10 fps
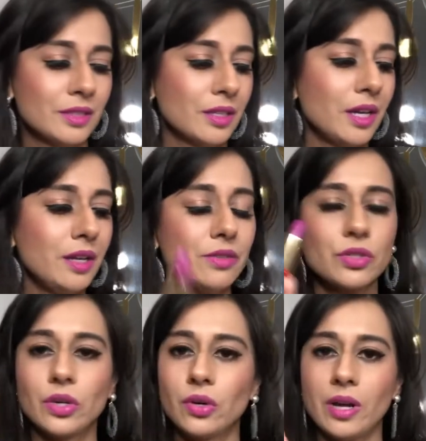Okay,
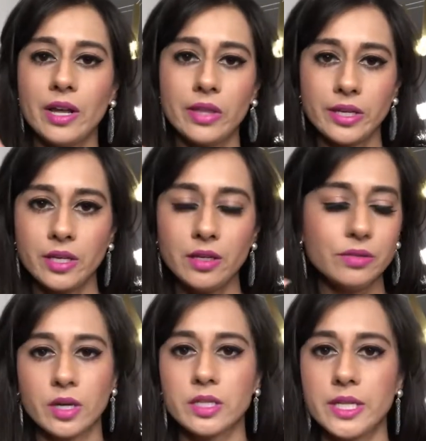so I like it.
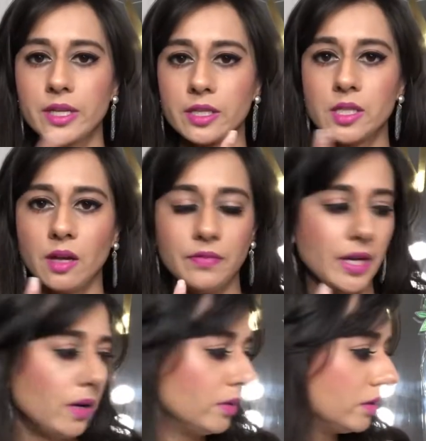We're gonna take this off
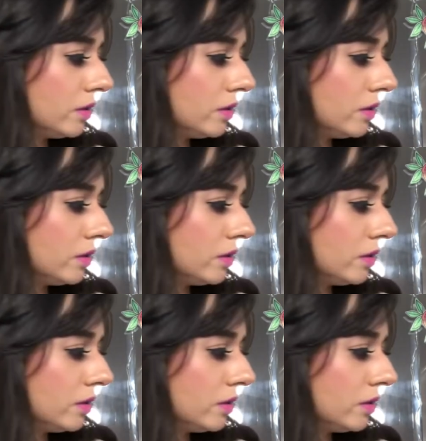now.